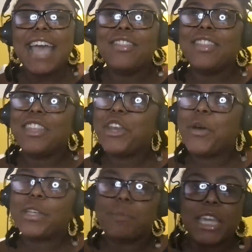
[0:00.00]
And, you
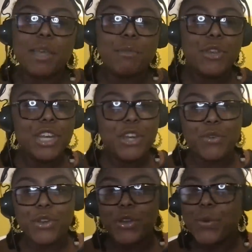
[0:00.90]
know, as my community
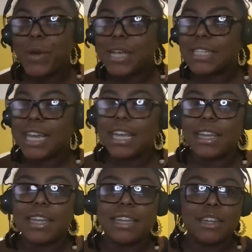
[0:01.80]
grew, as
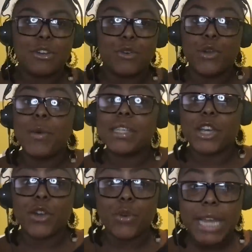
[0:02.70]
I grew as
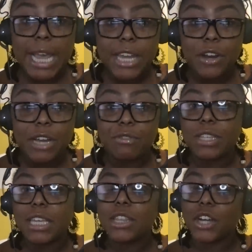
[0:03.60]
a creator and
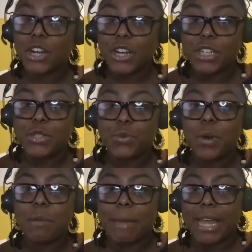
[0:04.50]
really learned
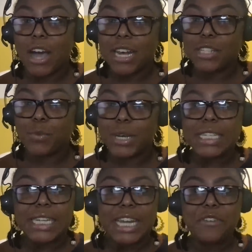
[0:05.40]
what my audience wanted
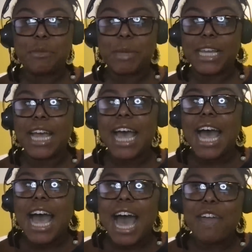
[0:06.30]
to hear from me,
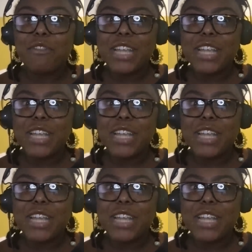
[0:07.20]
I